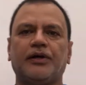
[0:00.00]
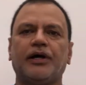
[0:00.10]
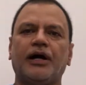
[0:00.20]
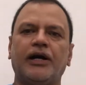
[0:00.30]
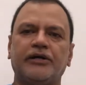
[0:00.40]

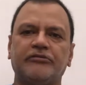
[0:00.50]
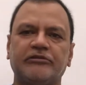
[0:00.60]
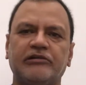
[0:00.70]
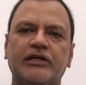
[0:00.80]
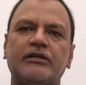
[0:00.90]
Hi
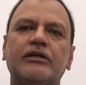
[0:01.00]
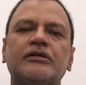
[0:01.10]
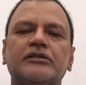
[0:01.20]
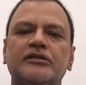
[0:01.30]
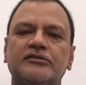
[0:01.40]
everyone,
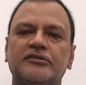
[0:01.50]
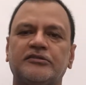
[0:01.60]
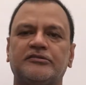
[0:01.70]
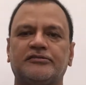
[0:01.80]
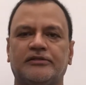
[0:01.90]
this
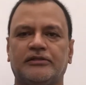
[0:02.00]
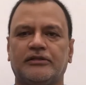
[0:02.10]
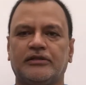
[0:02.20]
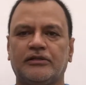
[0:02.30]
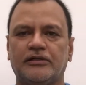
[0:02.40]
is
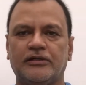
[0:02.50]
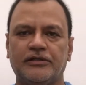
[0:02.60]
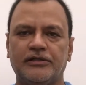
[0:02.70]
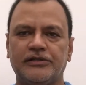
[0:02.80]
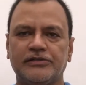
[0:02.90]
a
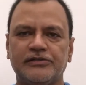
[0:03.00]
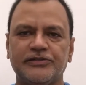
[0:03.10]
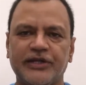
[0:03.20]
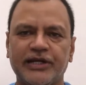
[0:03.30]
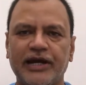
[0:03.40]
little
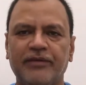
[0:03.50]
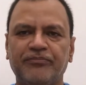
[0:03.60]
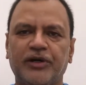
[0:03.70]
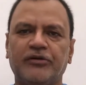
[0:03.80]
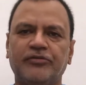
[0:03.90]
recap
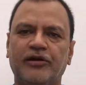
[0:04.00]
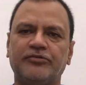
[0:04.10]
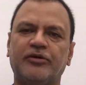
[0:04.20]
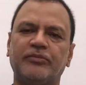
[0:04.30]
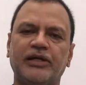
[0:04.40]
of our
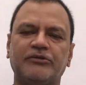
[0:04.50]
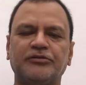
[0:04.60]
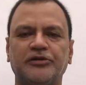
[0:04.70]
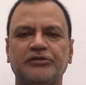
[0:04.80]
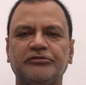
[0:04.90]
Formula
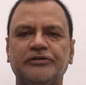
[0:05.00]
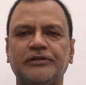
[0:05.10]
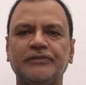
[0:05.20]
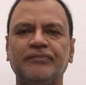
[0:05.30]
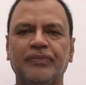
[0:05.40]

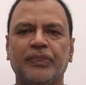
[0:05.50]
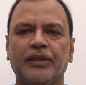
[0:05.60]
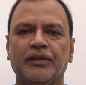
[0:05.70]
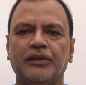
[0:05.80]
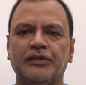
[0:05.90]
44,
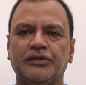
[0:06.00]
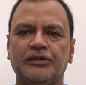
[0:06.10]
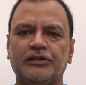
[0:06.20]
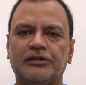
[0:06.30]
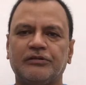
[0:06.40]

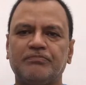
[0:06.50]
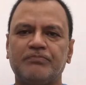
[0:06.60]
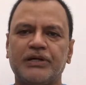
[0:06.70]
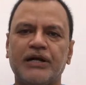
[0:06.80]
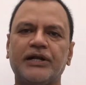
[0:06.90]
the
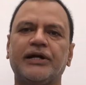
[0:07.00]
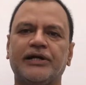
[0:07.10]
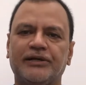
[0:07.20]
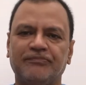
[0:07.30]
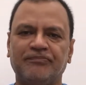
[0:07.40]

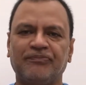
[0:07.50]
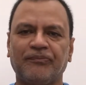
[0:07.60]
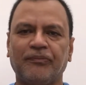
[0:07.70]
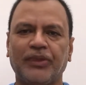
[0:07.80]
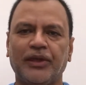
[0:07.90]
pranayam,
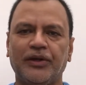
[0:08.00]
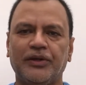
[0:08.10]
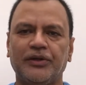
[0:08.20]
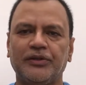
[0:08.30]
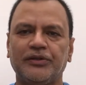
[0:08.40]

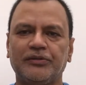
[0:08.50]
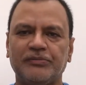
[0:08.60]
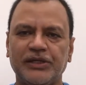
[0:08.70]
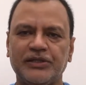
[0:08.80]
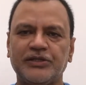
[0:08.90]
the
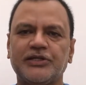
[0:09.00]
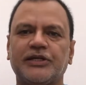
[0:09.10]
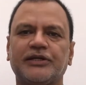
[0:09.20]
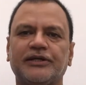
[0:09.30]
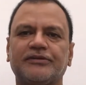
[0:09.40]
breathing
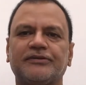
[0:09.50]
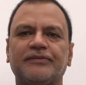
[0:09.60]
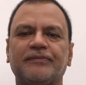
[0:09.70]
techniques.